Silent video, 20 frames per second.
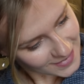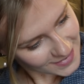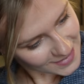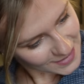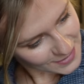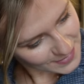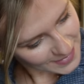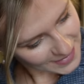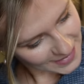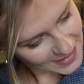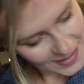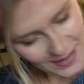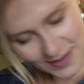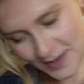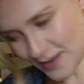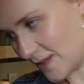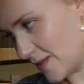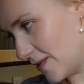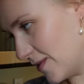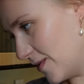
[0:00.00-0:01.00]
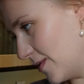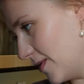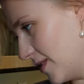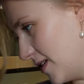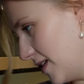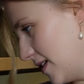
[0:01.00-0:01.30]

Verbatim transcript: There we go.